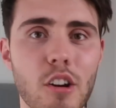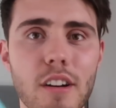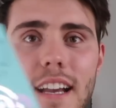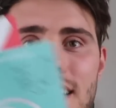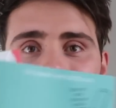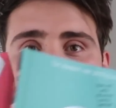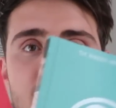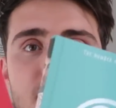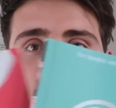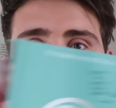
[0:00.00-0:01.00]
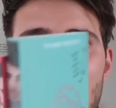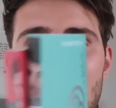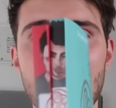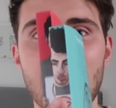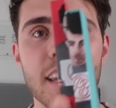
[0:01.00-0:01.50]
along next to these two.
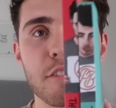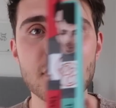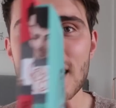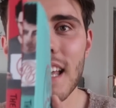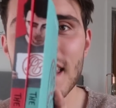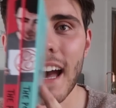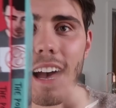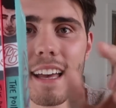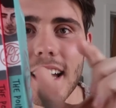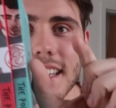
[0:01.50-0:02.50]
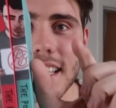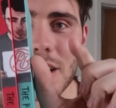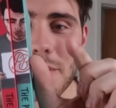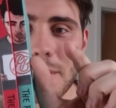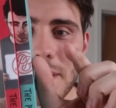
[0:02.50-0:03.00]
And it will sit like that. And then
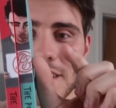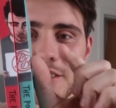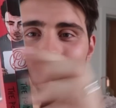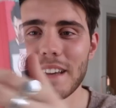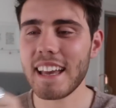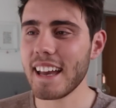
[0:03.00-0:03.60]
there'll be a picture of me